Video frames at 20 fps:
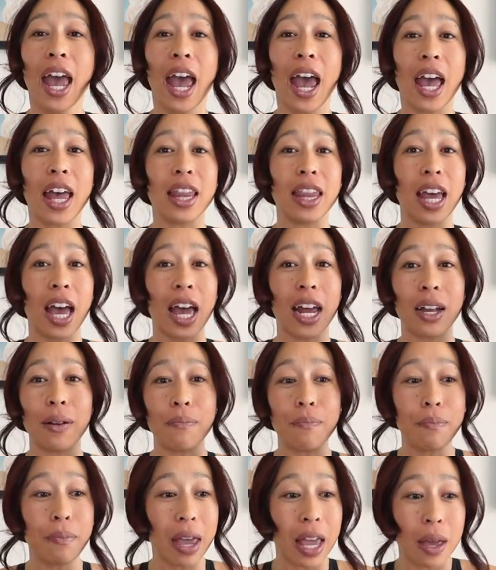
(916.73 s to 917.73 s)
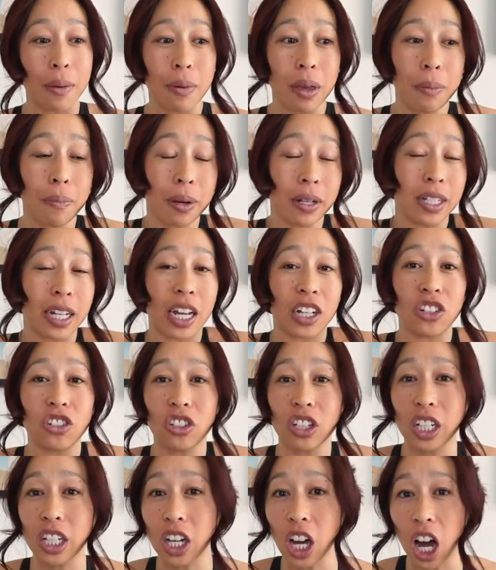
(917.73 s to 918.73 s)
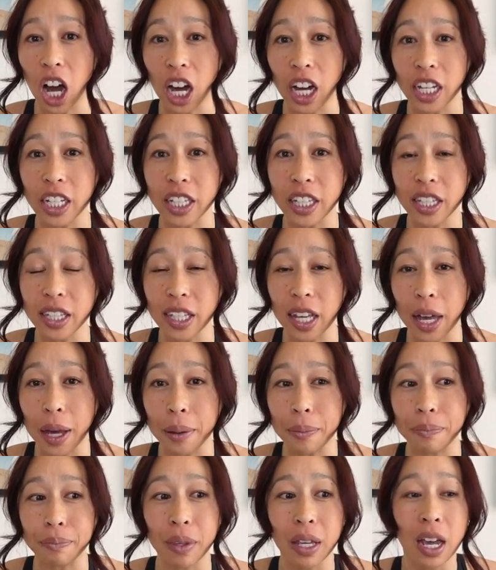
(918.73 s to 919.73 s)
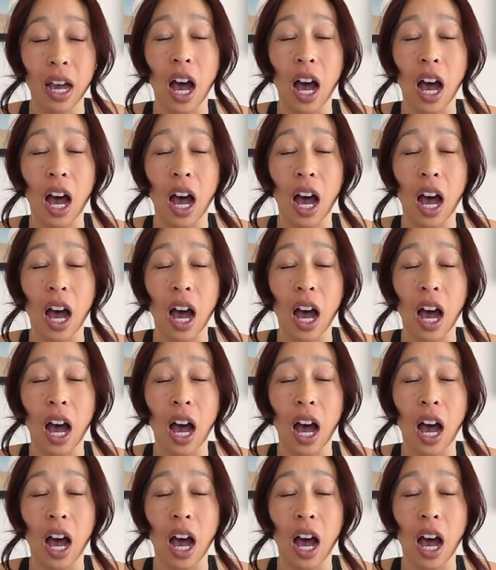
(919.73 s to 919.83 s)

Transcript: and then maybe potentially cause some